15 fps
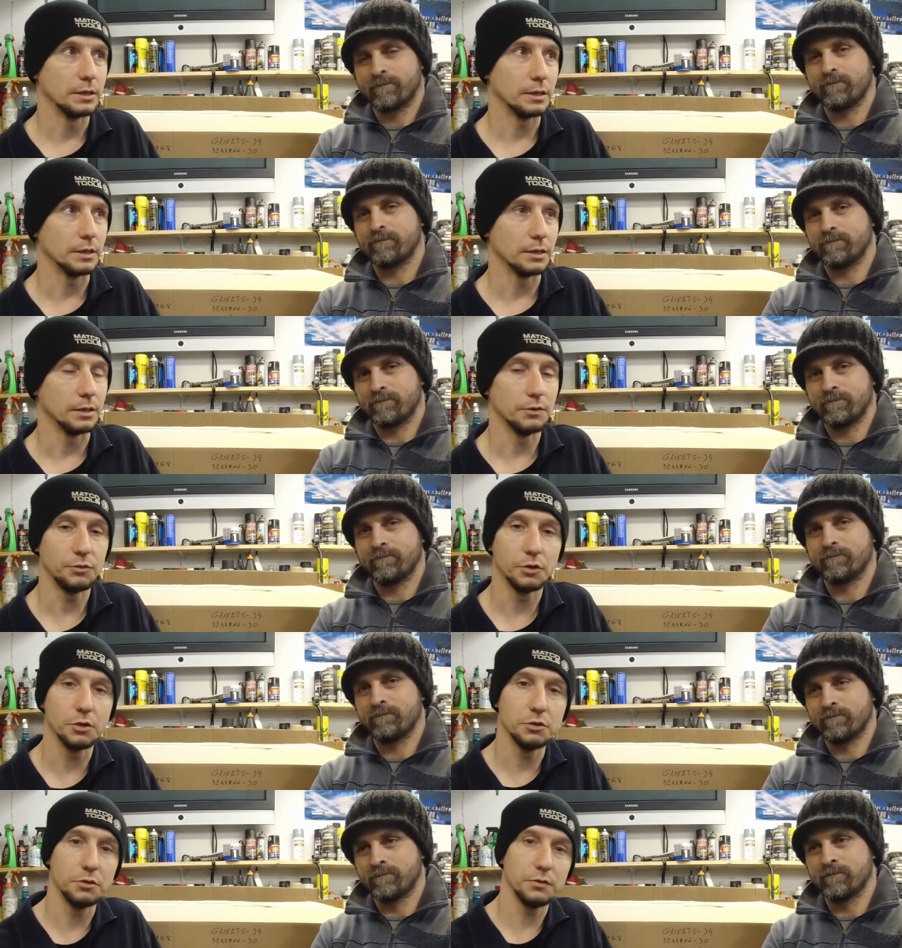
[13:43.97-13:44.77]
Speaker 1: uh,
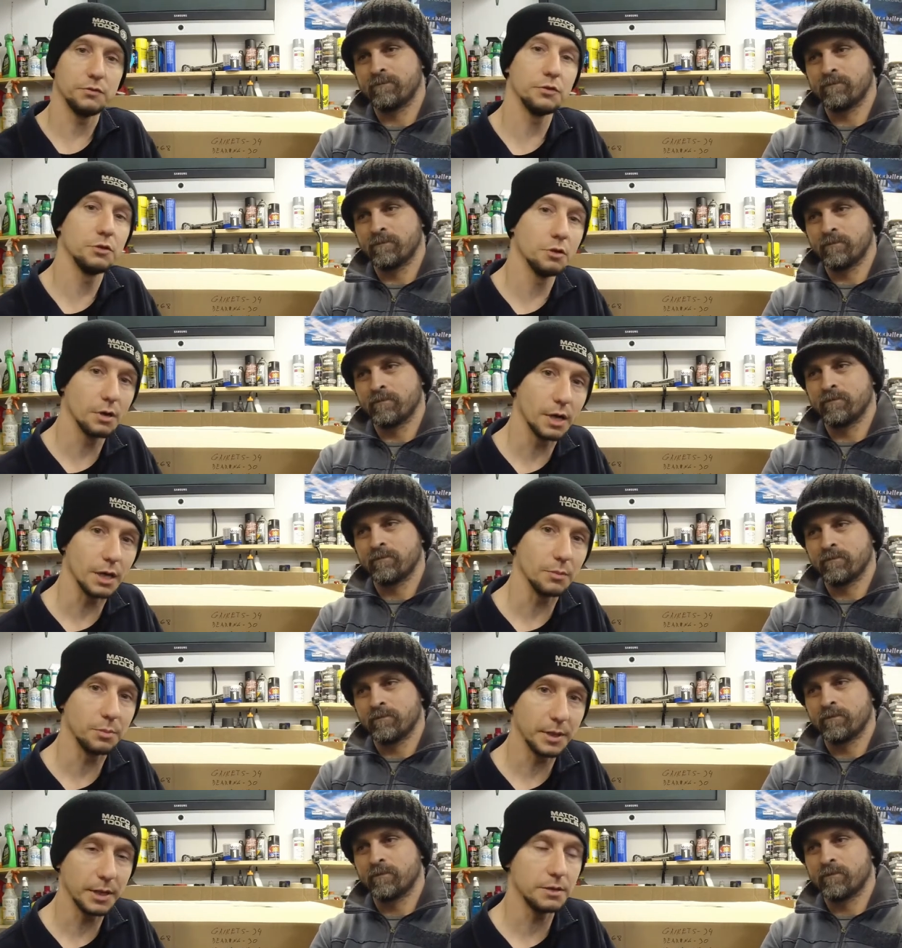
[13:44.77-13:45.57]
if you don't, if you don't
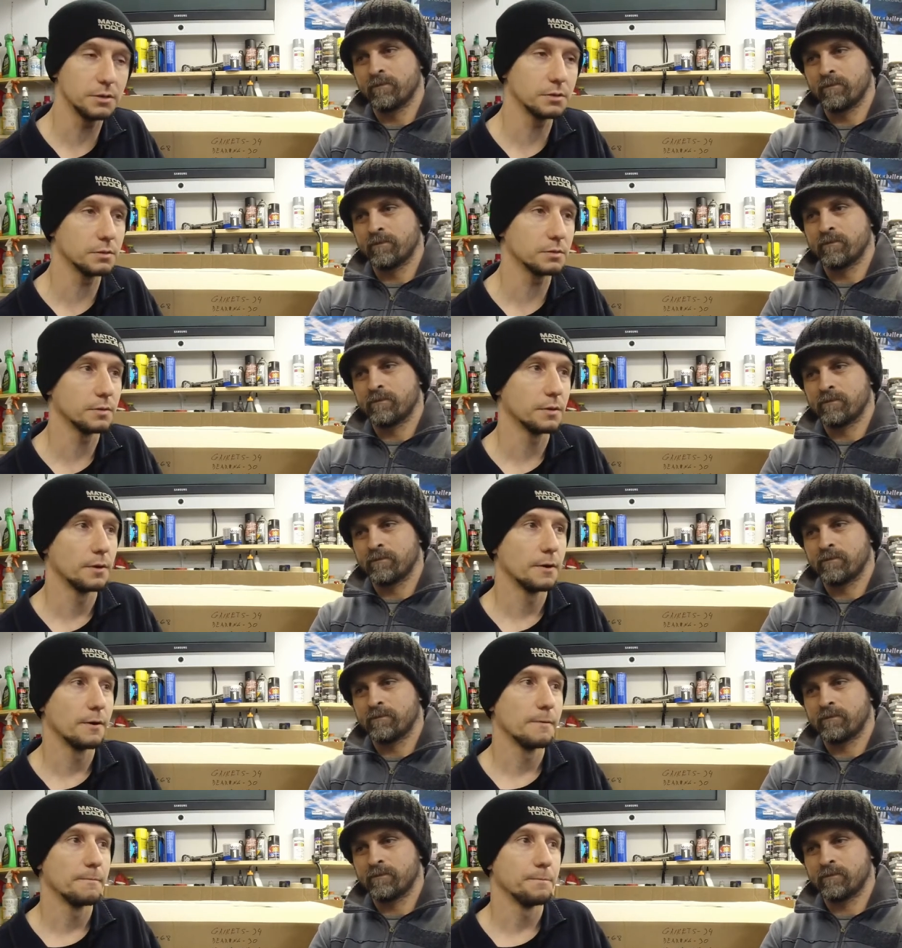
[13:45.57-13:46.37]
got a place,
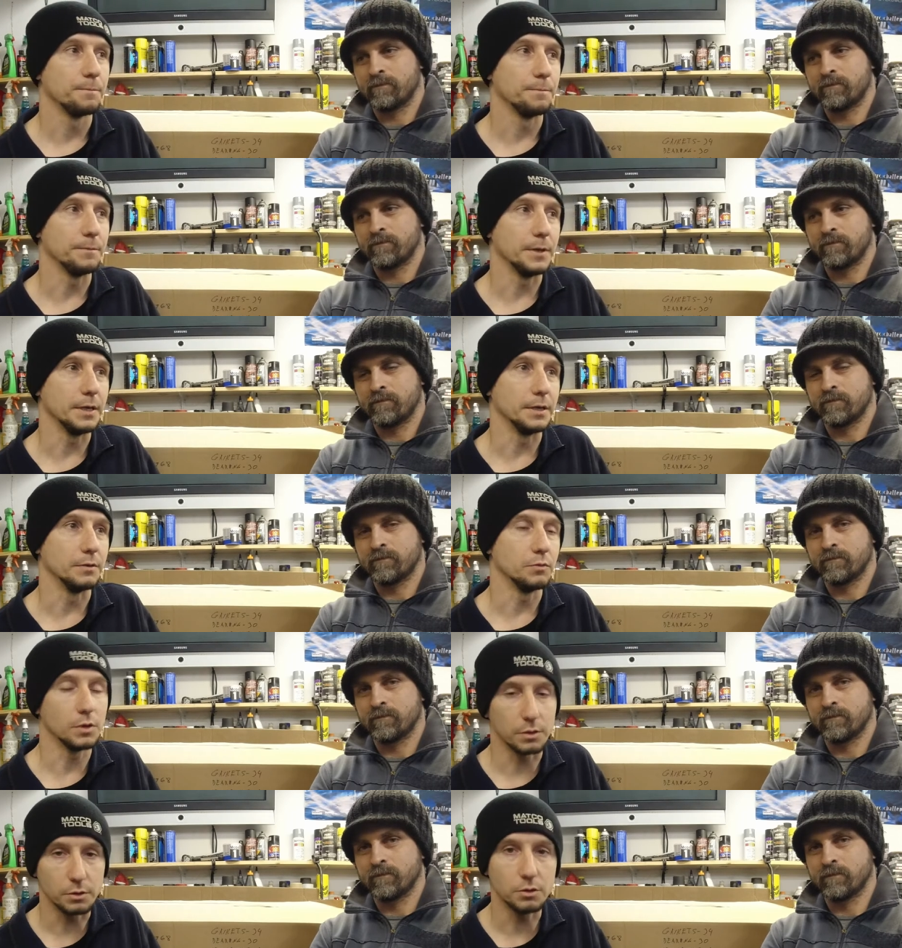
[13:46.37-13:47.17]

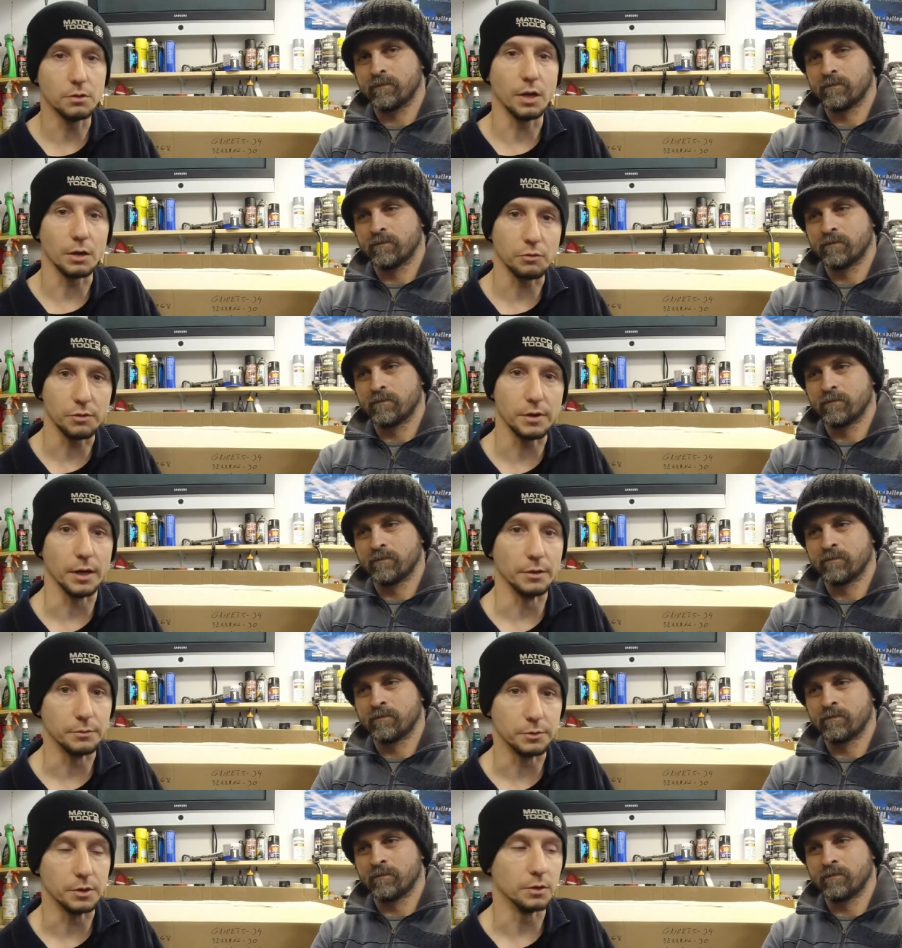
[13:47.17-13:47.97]
then well, good luck with
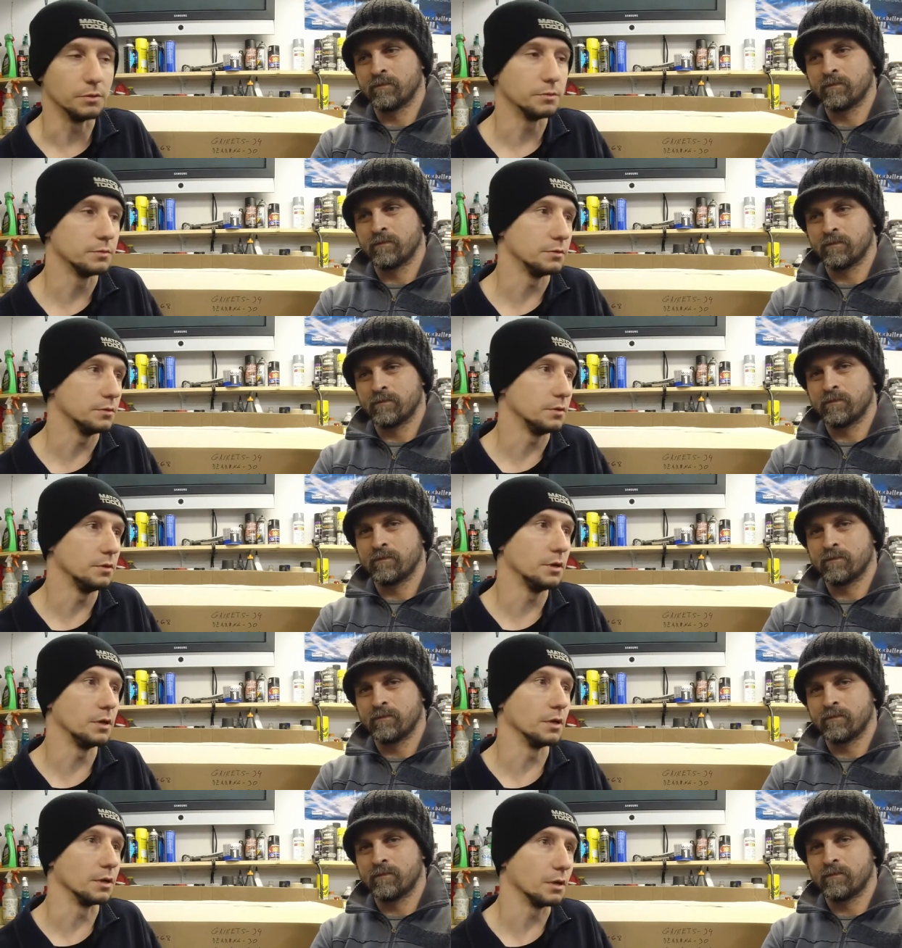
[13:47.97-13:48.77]
that. You know,
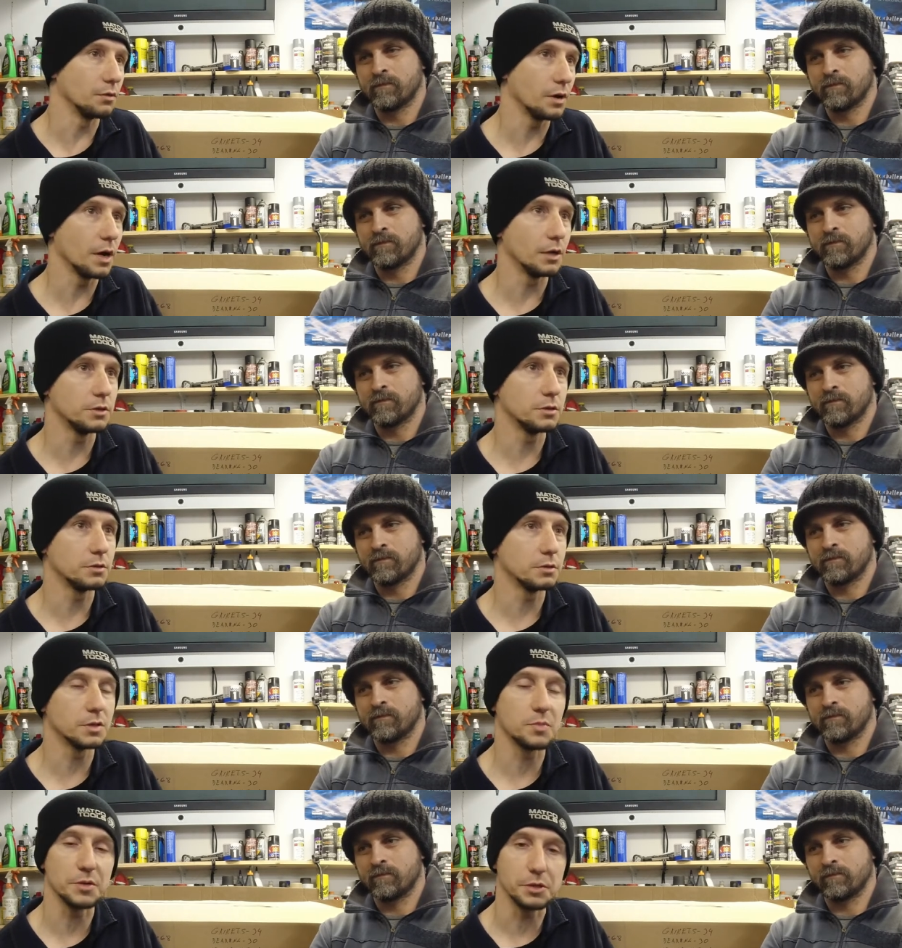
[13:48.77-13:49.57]
you need a
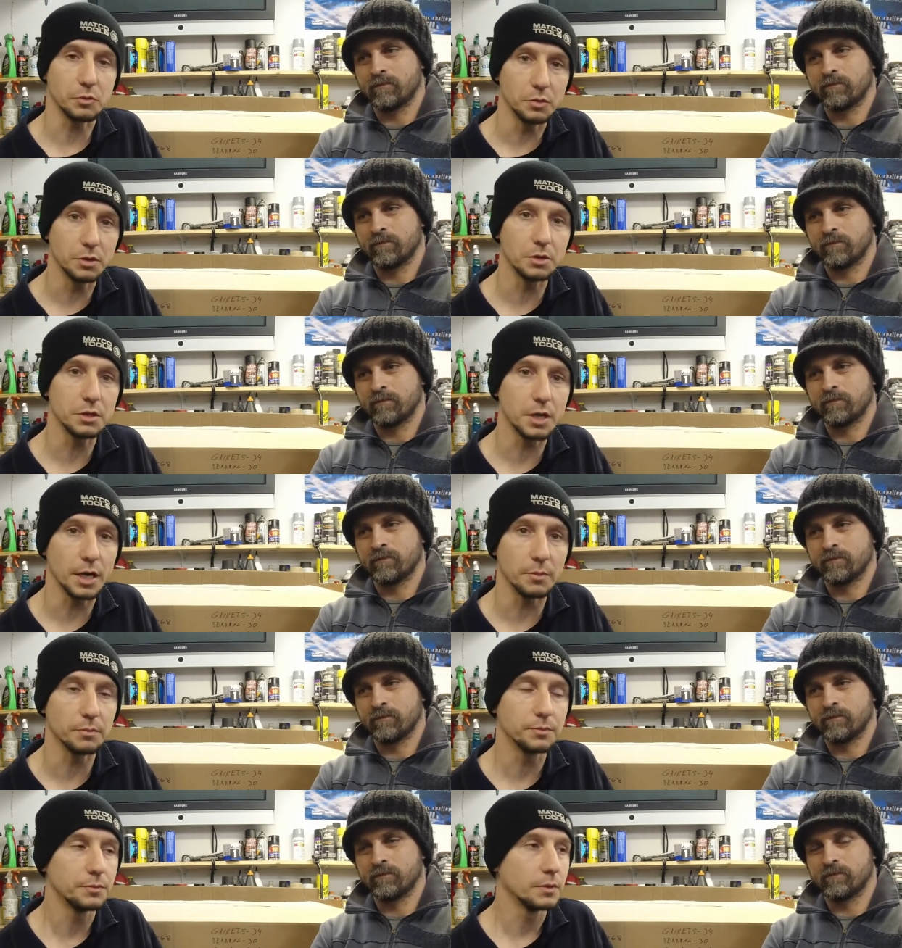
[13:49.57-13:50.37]
garage, especially winter
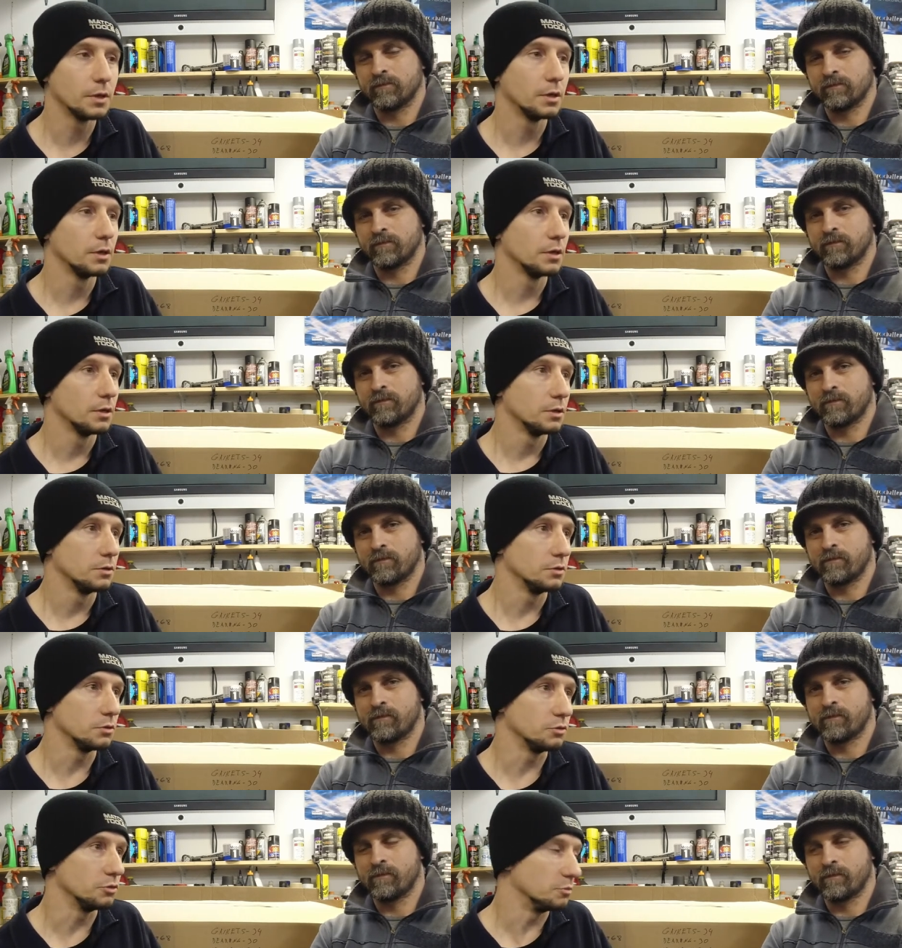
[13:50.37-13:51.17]
time
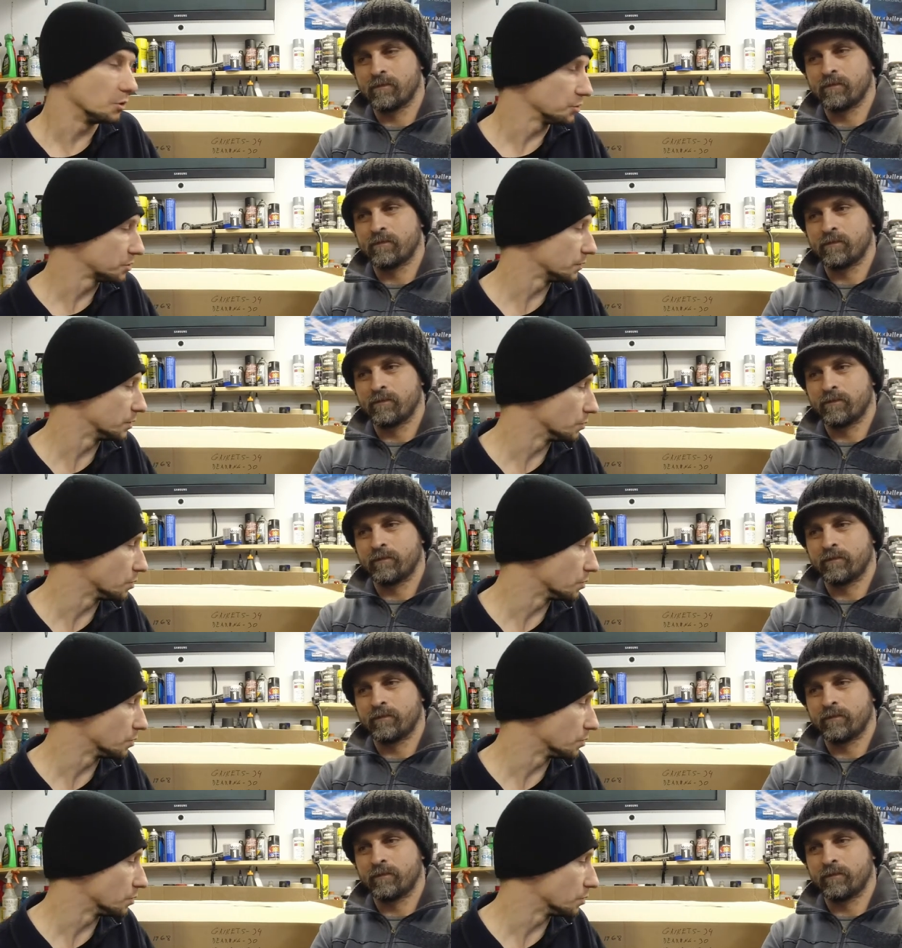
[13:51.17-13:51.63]
to do most of the